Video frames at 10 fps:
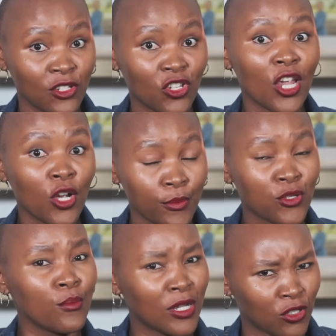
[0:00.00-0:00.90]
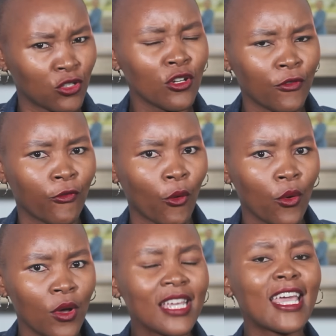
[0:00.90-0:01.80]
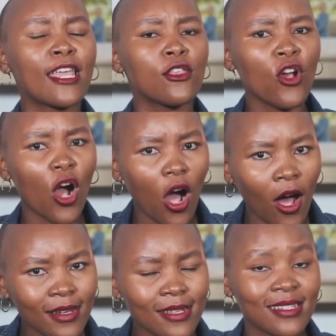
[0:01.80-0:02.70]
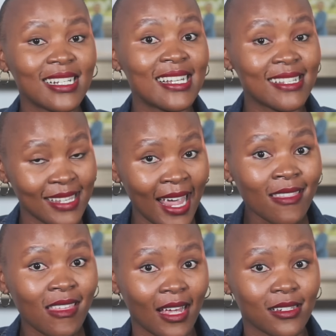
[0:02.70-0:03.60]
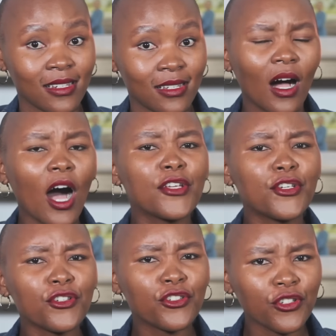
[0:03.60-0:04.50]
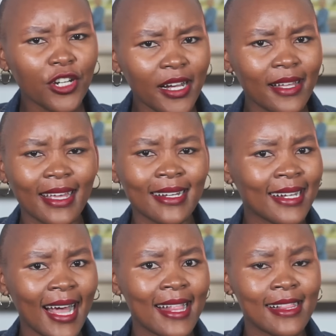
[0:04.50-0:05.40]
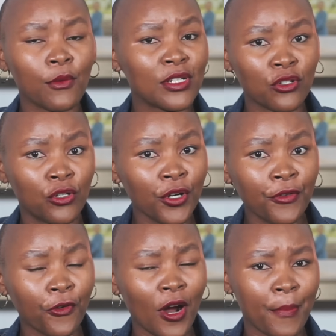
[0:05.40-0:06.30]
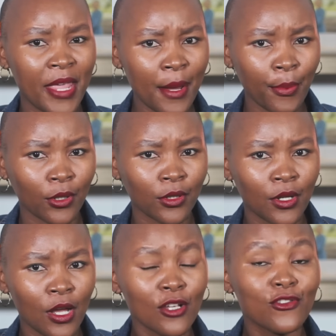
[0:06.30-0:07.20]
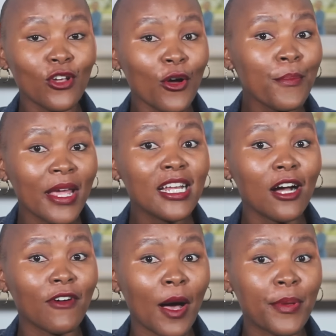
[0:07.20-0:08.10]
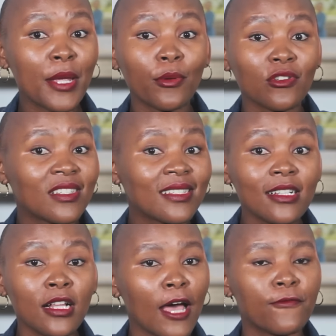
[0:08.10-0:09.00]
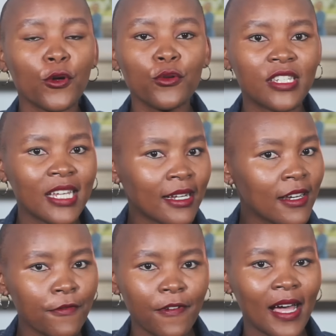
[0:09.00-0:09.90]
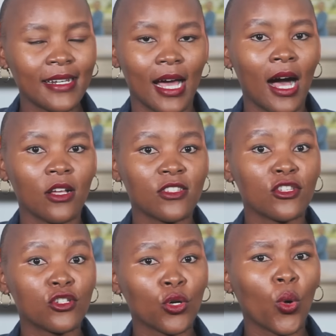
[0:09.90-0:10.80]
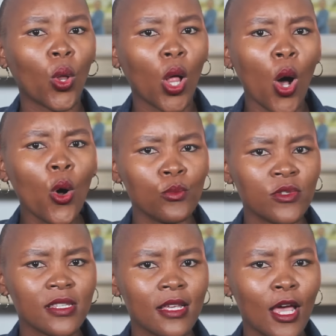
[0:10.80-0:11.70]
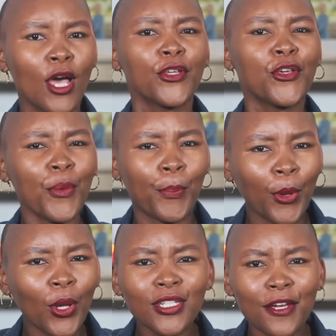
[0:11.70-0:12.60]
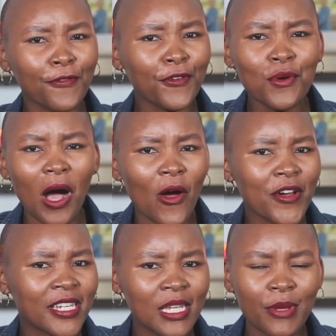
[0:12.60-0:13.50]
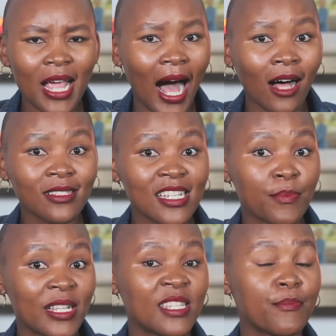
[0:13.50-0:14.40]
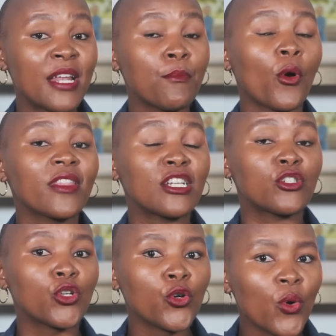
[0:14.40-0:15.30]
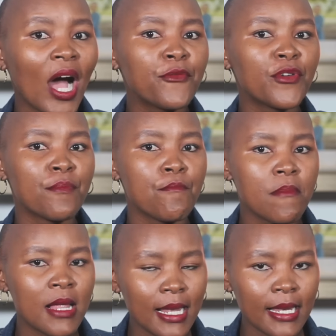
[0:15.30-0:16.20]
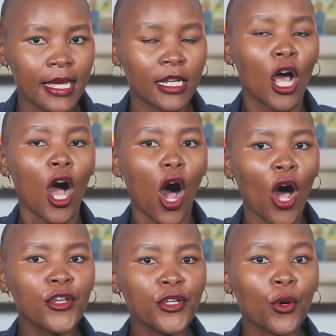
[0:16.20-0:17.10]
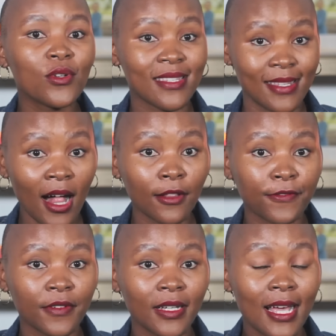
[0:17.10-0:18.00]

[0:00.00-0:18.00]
Jacob Zuma stood for? Can you honestly say that? Are you sure that Nkandla was good for our people? So many of our people still have no dignified houses to call homes. You build a few RDP houses but spend more than 200 million on yourself.